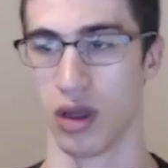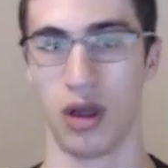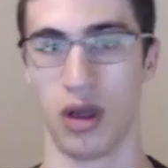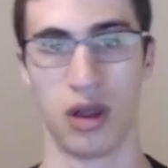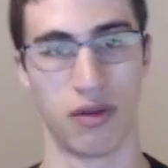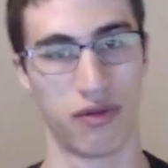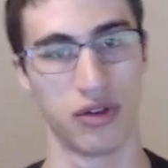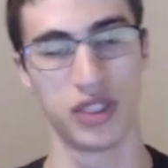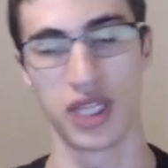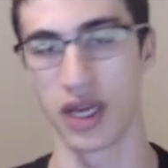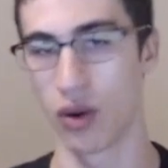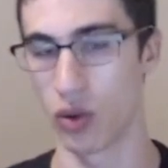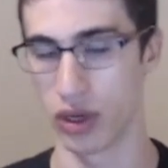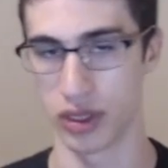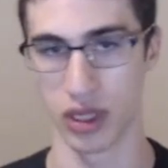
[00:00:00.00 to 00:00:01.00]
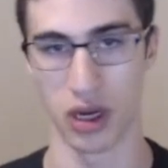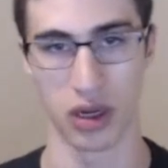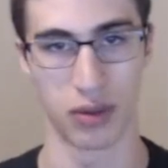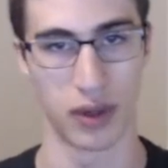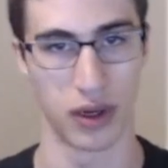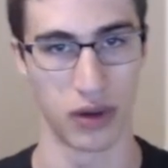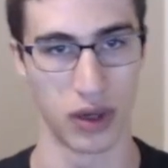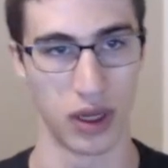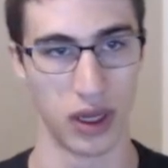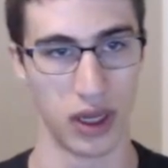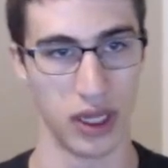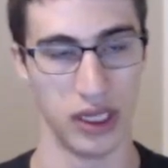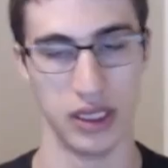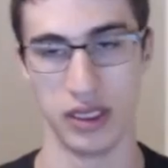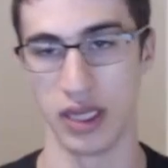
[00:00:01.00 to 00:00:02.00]
First thing I want to talk about
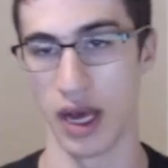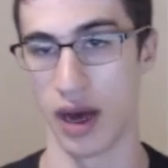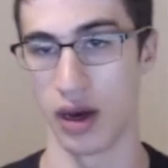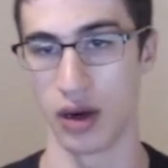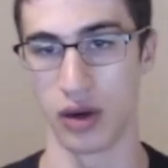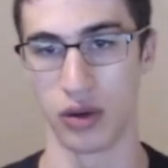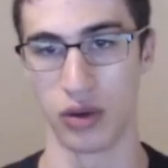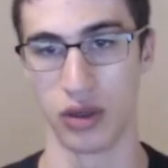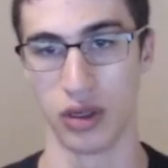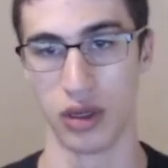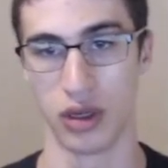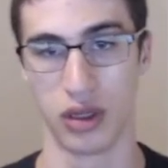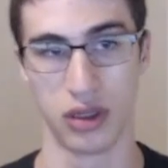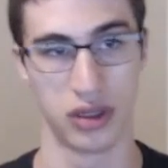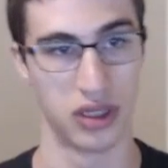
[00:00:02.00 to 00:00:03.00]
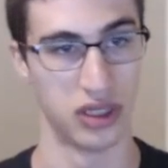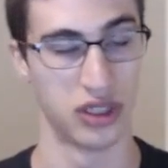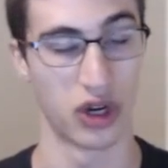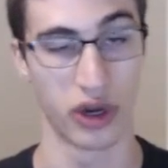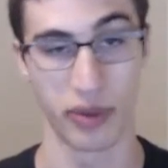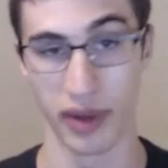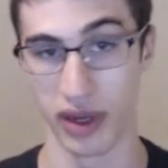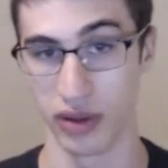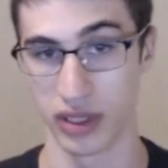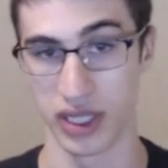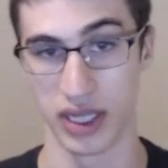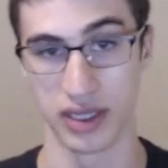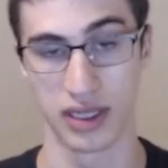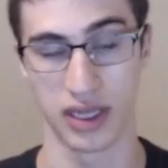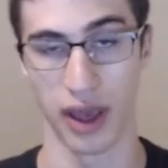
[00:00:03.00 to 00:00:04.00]
is how the Darkmantle
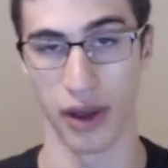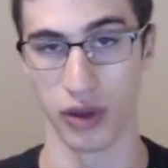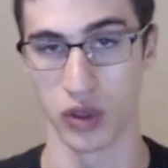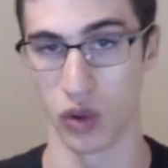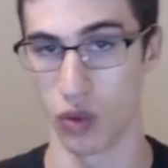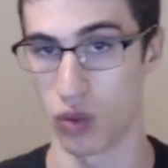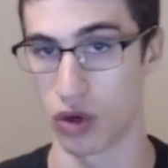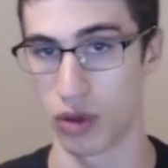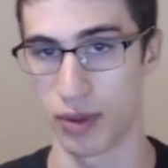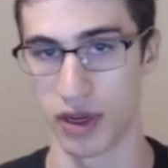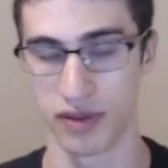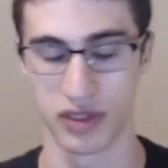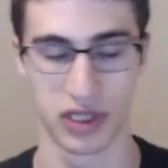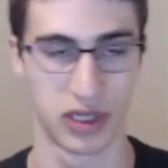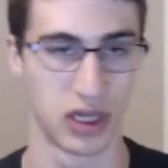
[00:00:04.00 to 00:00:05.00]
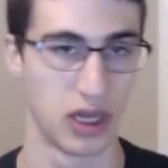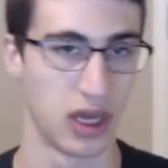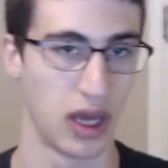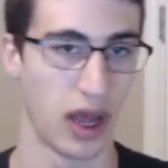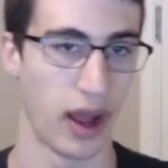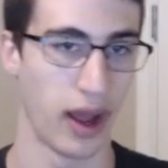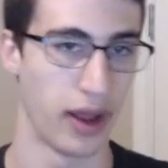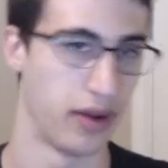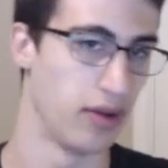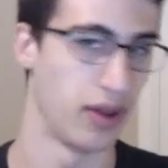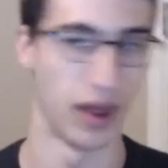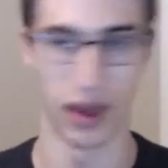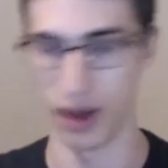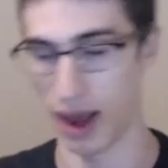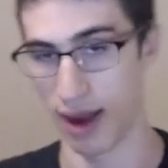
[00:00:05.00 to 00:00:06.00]
set scales with world buffs, and
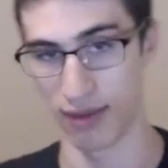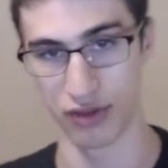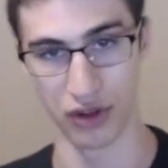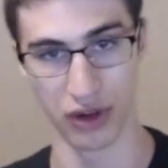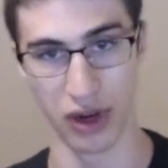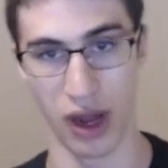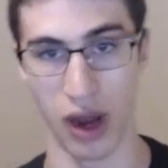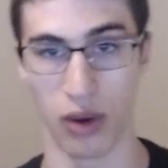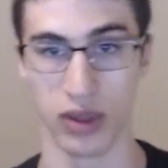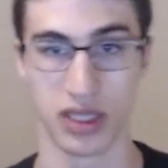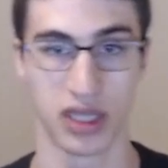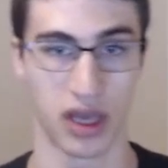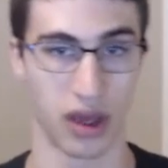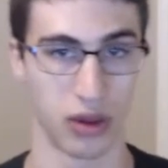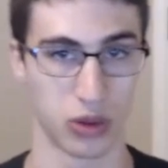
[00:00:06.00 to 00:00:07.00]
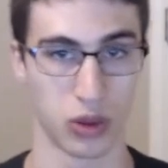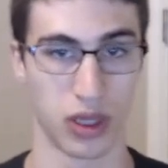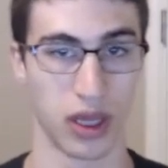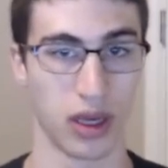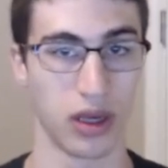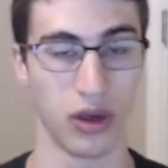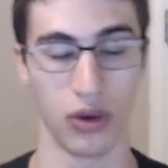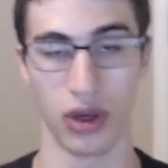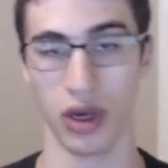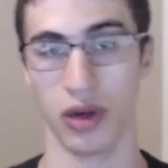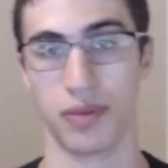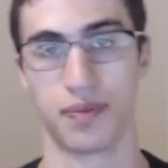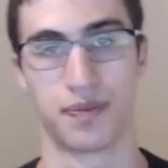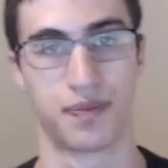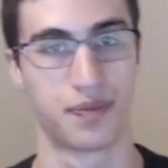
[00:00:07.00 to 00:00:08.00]
then after how it scales with AQ gear.
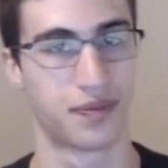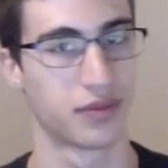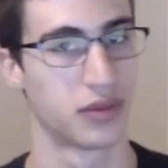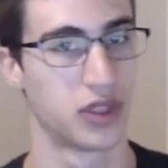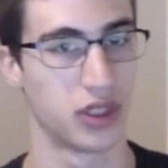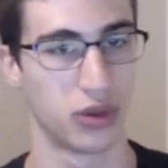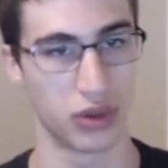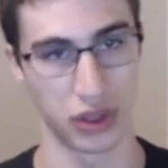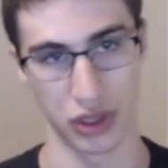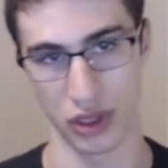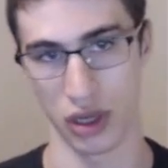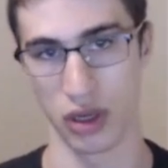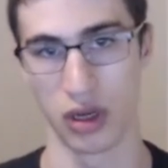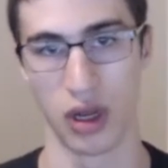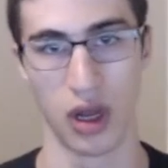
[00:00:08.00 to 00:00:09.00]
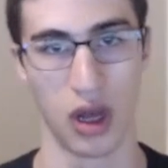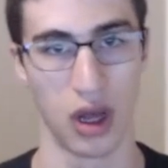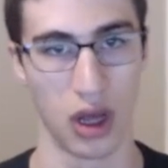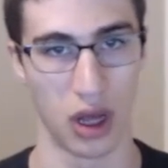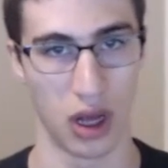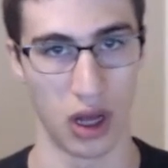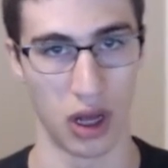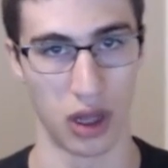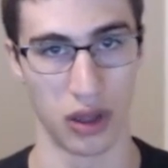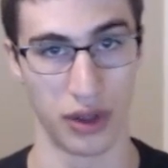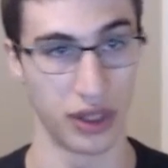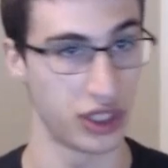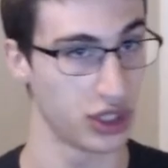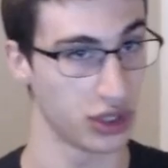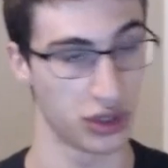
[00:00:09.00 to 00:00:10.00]
So to start,
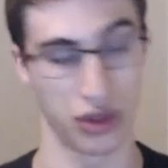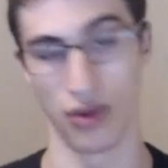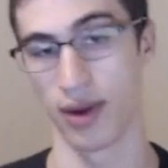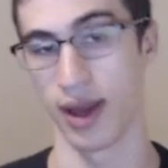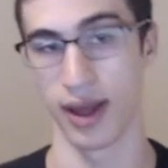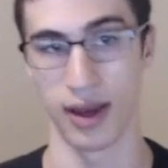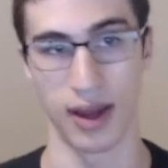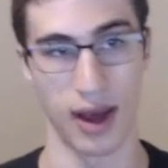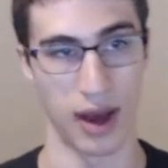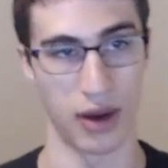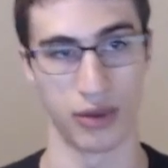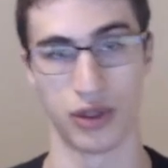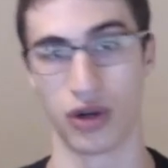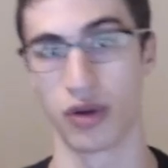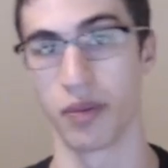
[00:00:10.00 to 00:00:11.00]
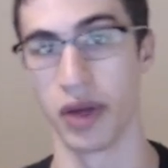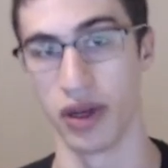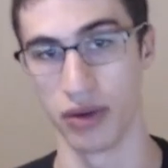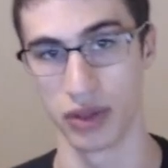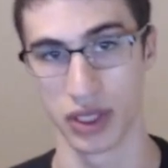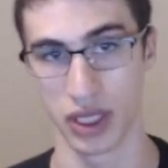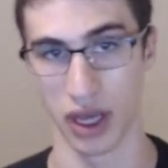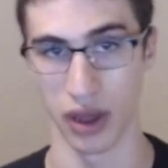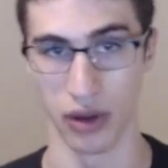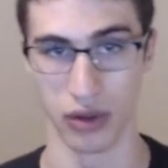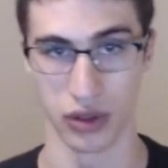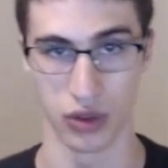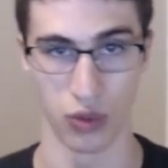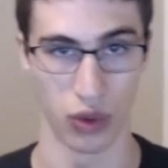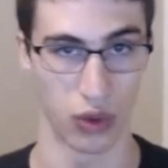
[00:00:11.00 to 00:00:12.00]
let's just look at how Darkmantle
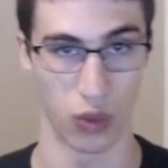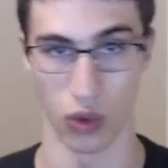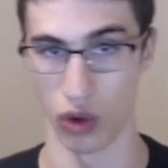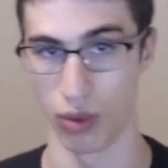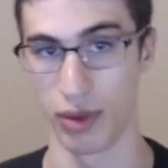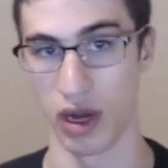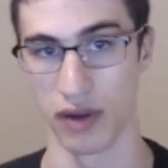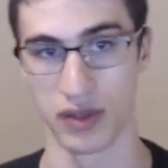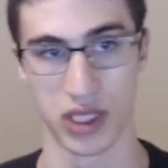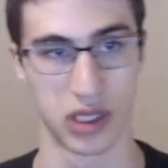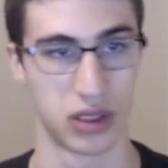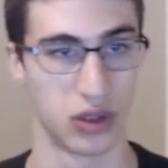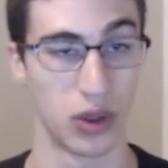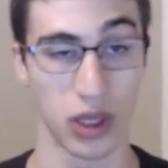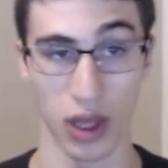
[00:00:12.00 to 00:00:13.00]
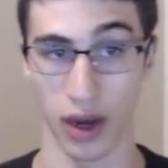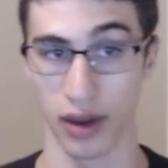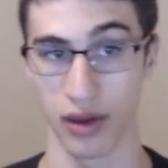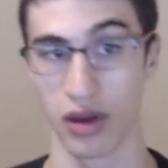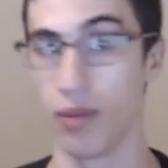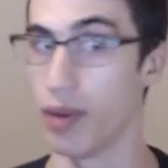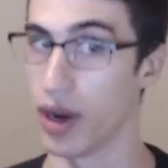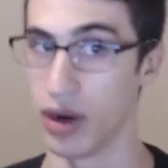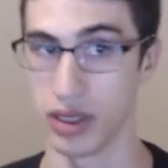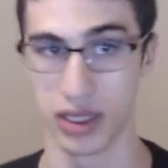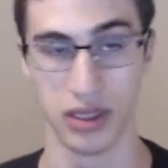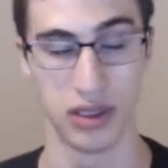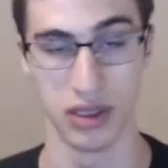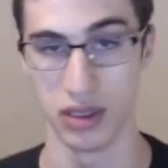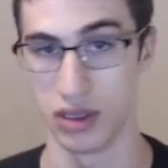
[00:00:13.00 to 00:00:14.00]
scales with world buffs. So a lot of the
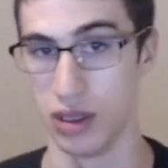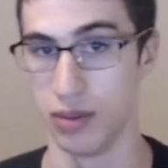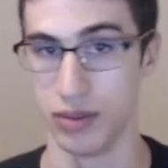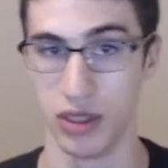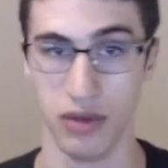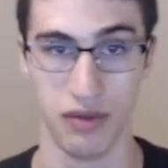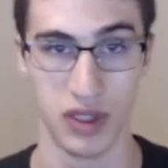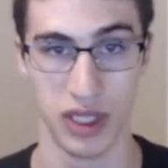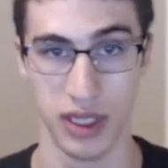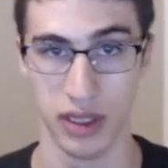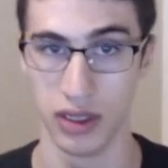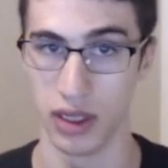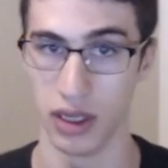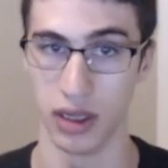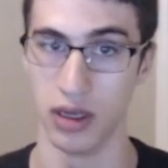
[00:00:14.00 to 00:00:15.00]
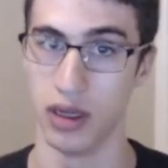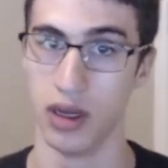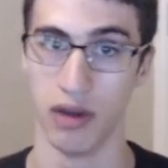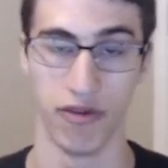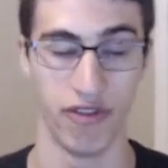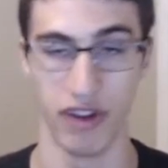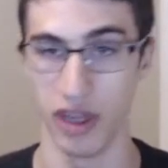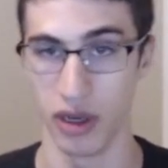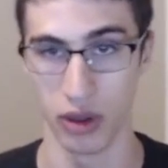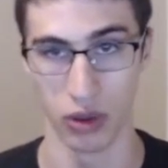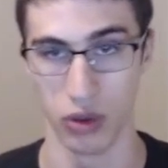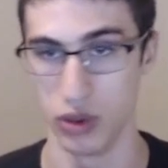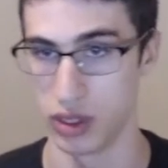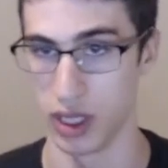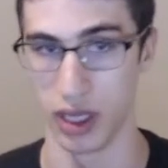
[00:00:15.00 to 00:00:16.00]
comparisons in Sims you've seen in
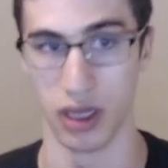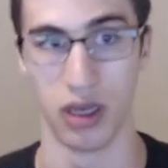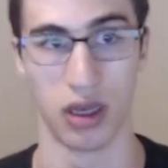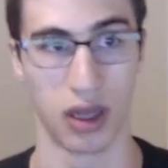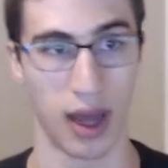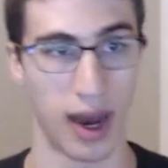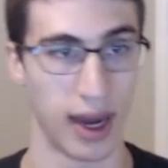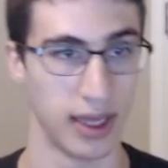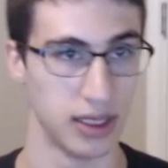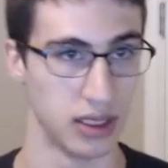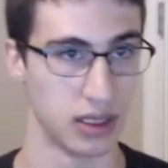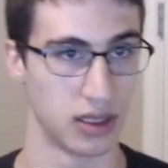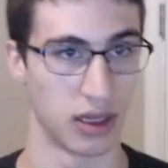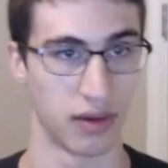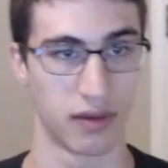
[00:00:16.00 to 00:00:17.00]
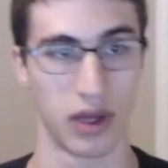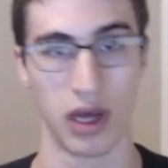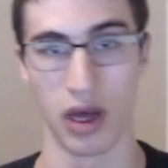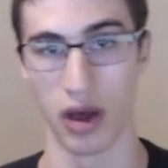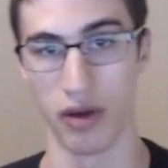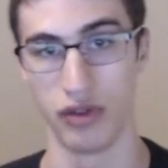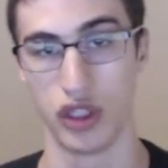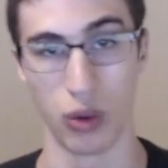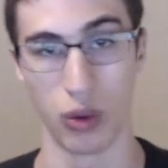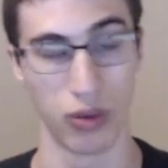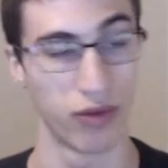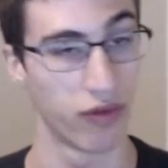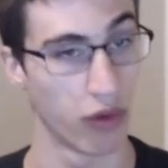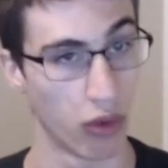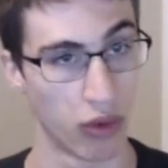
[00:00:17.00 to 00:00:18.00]
videos and guides and stuff have shown
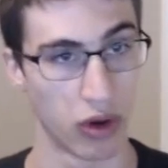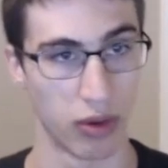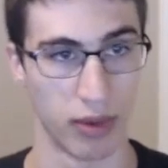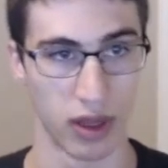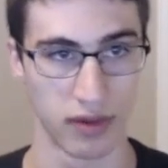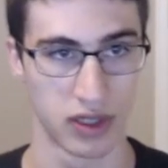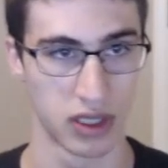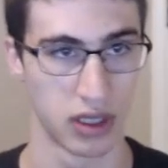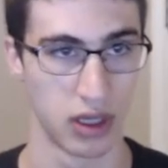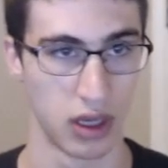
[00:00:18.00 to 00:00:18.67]
full world buffs.